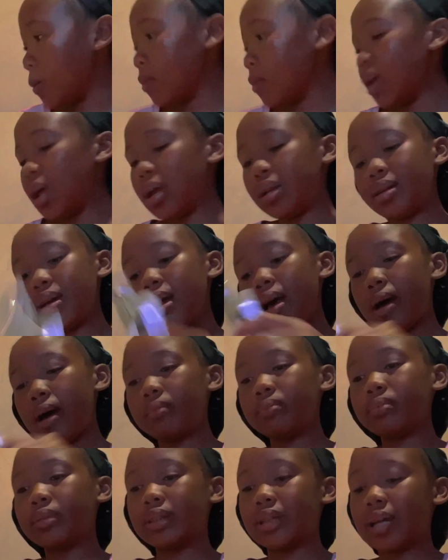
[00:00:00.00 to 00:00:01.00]
And yeah,
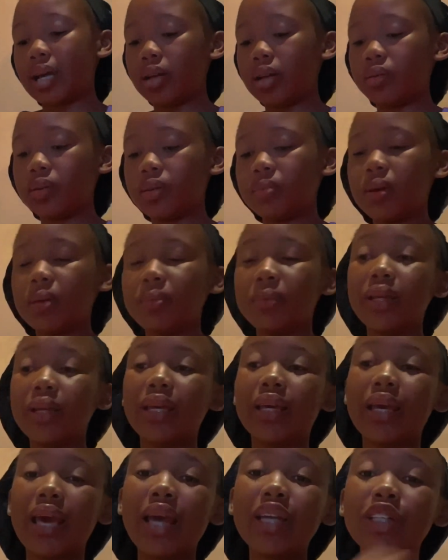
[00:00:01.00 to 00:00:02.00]
I'm done with my
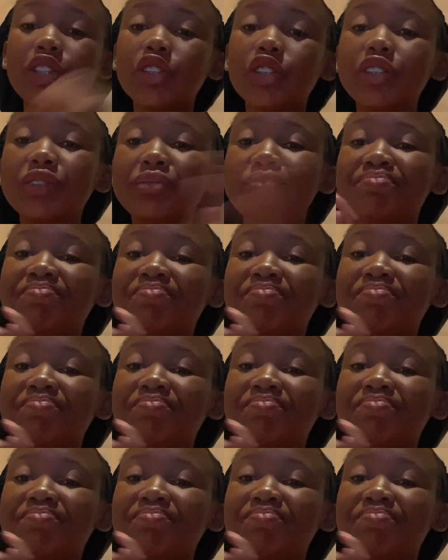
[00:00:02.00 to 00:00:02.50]
medication.